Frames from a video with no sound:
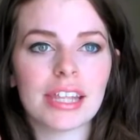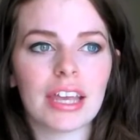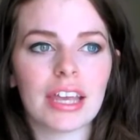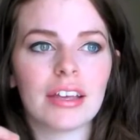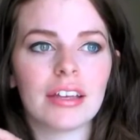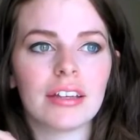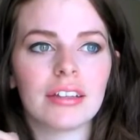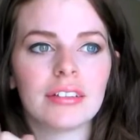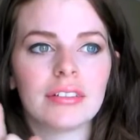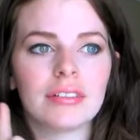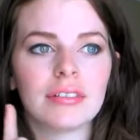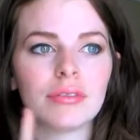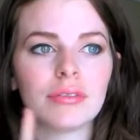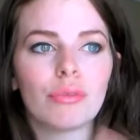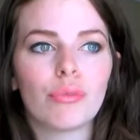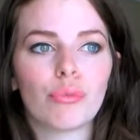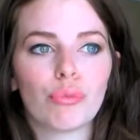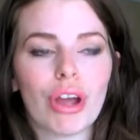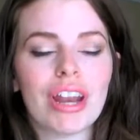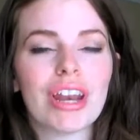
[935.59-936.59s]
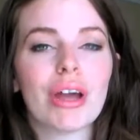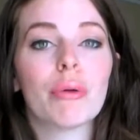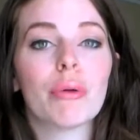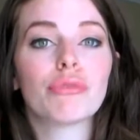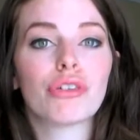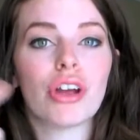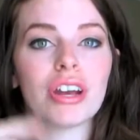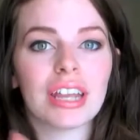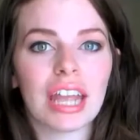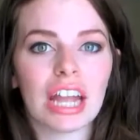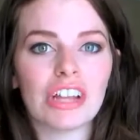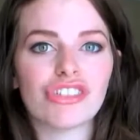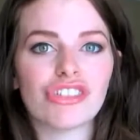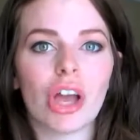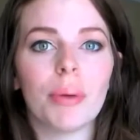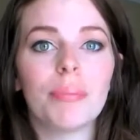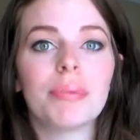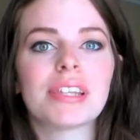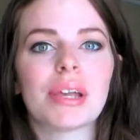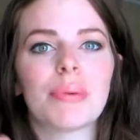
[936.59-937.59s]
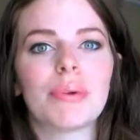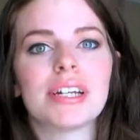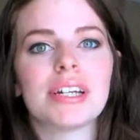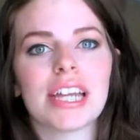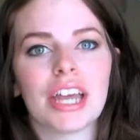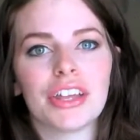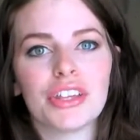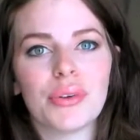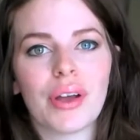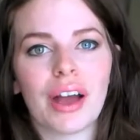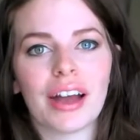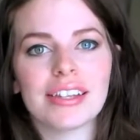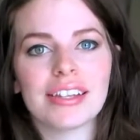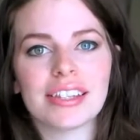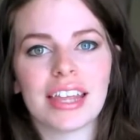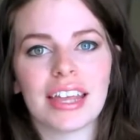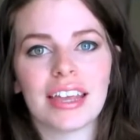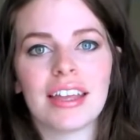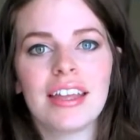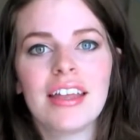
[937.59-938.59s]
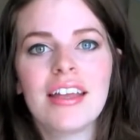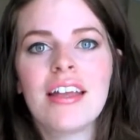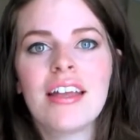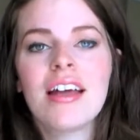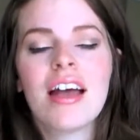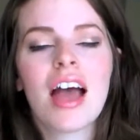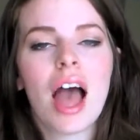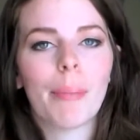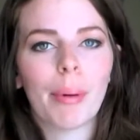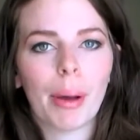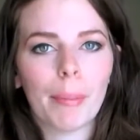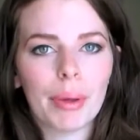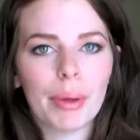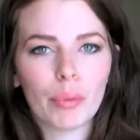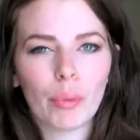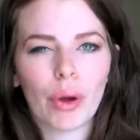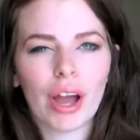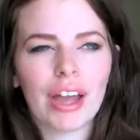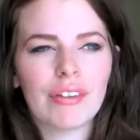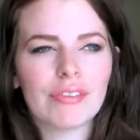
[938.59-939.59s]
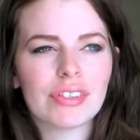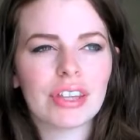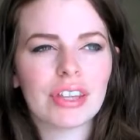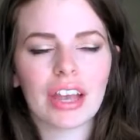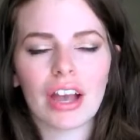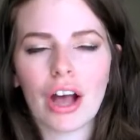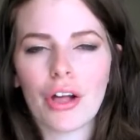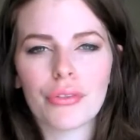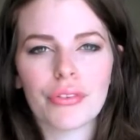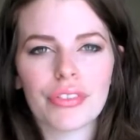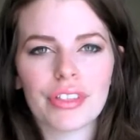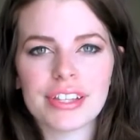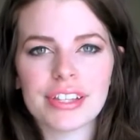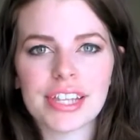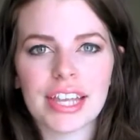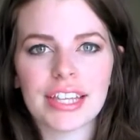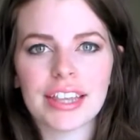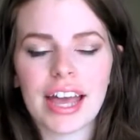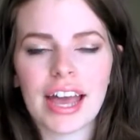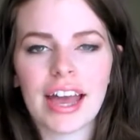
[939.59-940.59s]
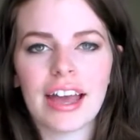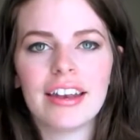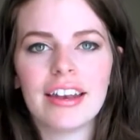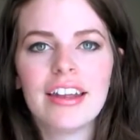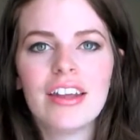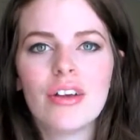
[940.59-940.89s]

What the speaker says: Like right now I'm trying to catch up because I want to tell you guys like about midwives and like other things like that.